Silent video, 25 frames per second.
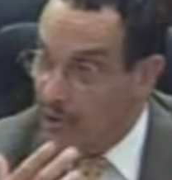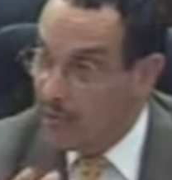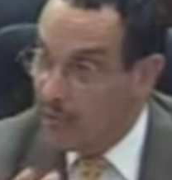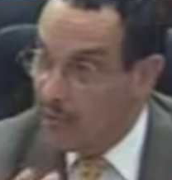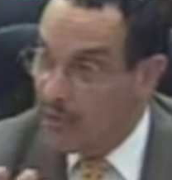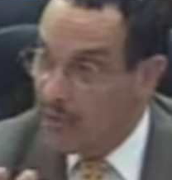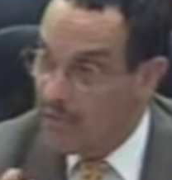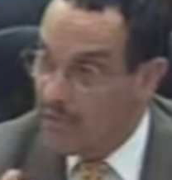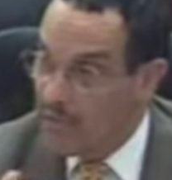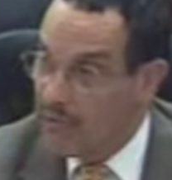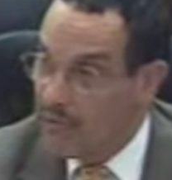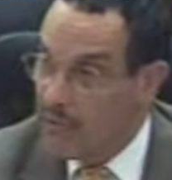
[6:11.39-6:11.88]
How
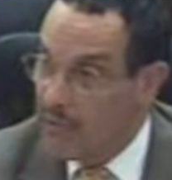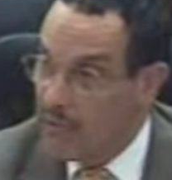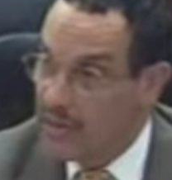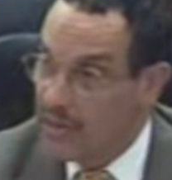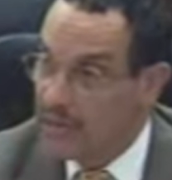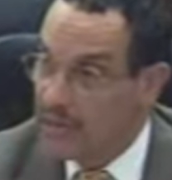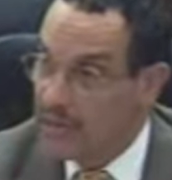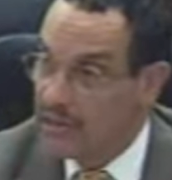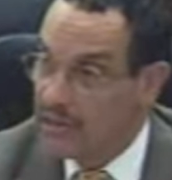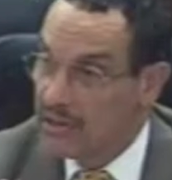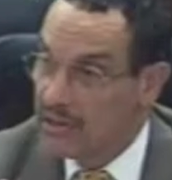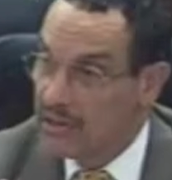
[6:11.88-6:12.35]
do we
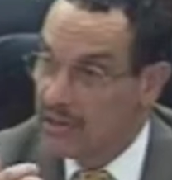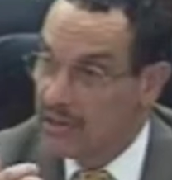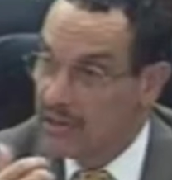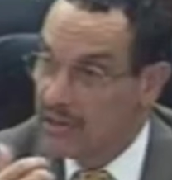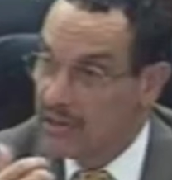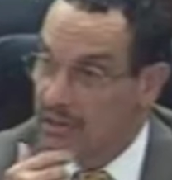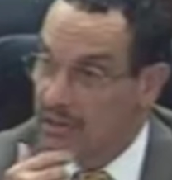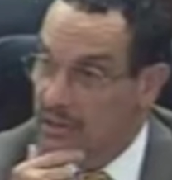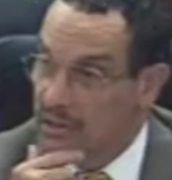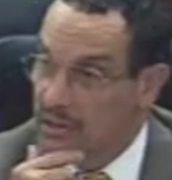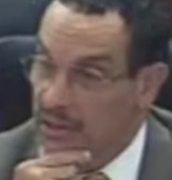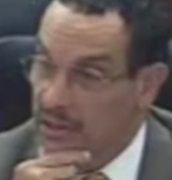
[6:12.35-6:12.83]
avoid
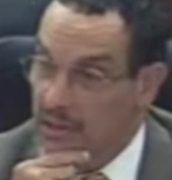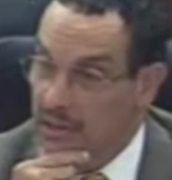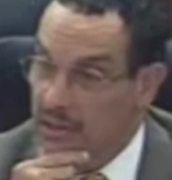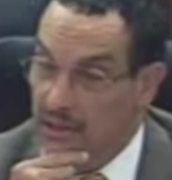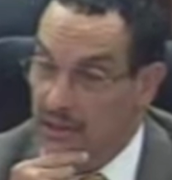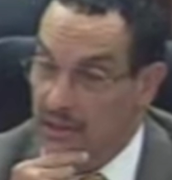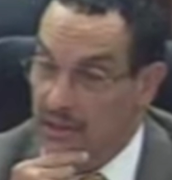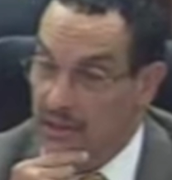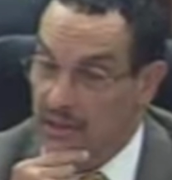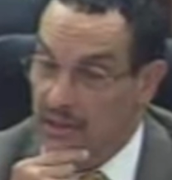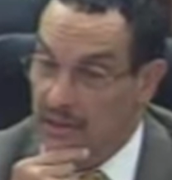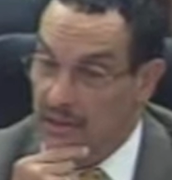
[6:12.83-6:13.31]

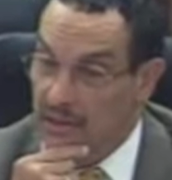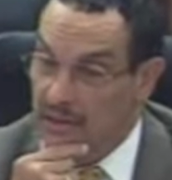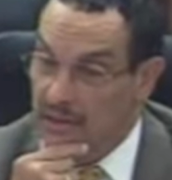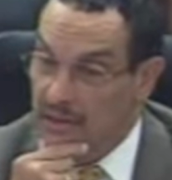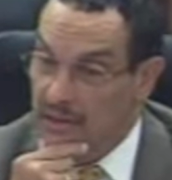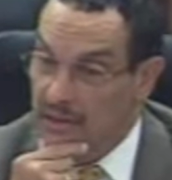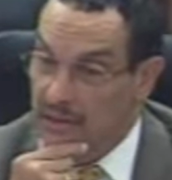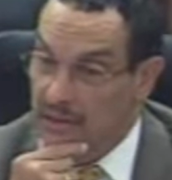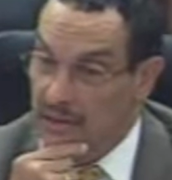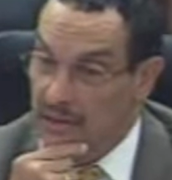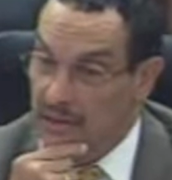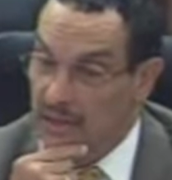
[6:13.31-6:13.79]
uh,
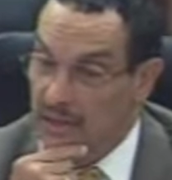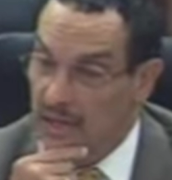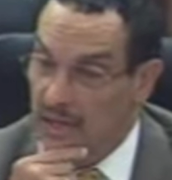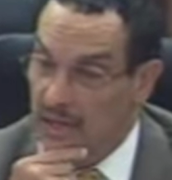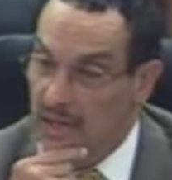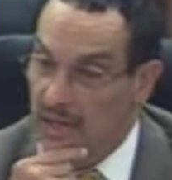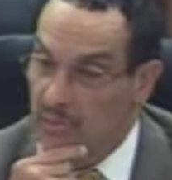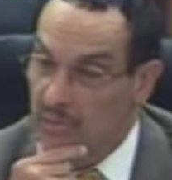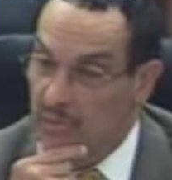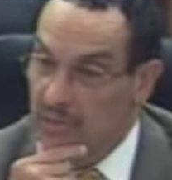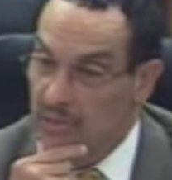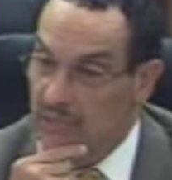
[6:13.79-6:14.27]

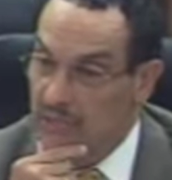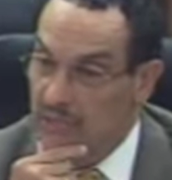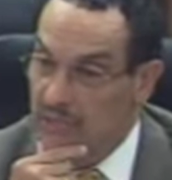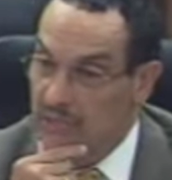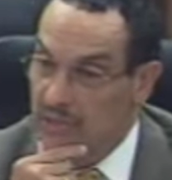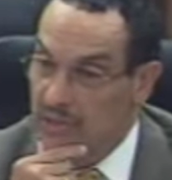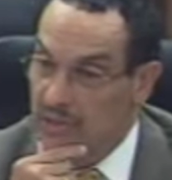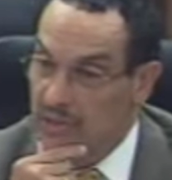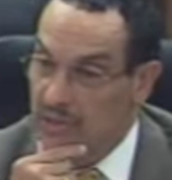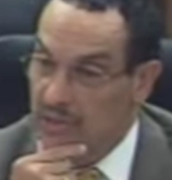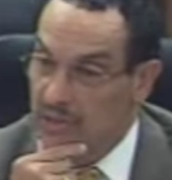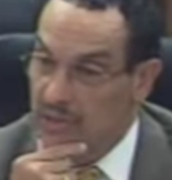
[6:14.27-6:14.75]
how do we
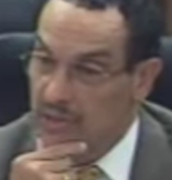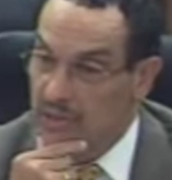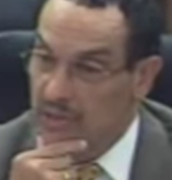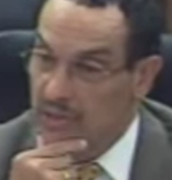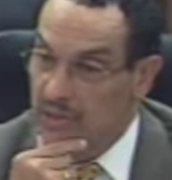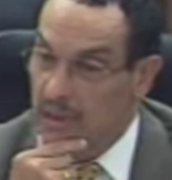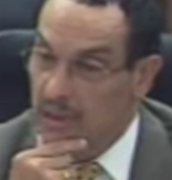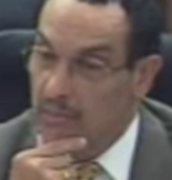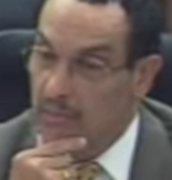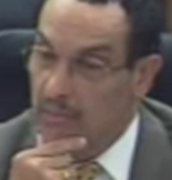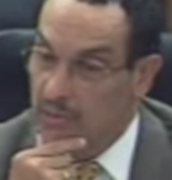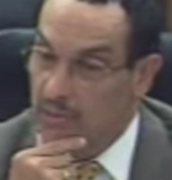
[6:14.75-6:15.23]
avoid
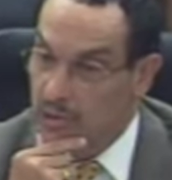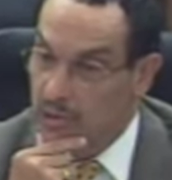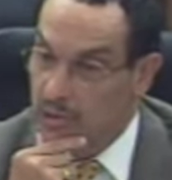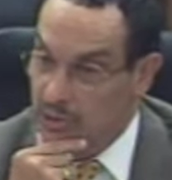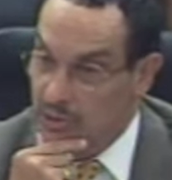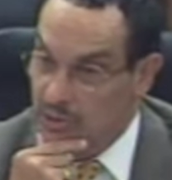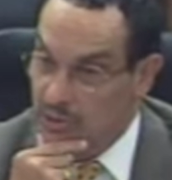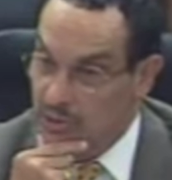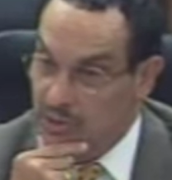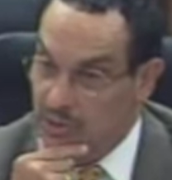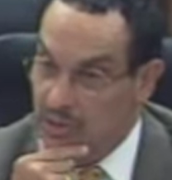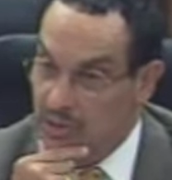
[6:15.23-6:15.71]

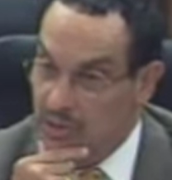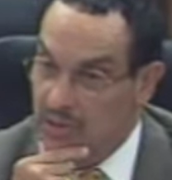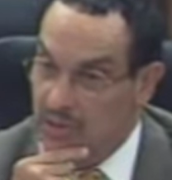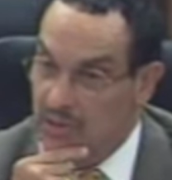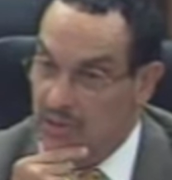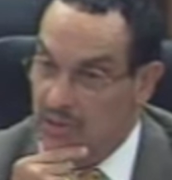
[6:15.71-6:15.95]
abuse?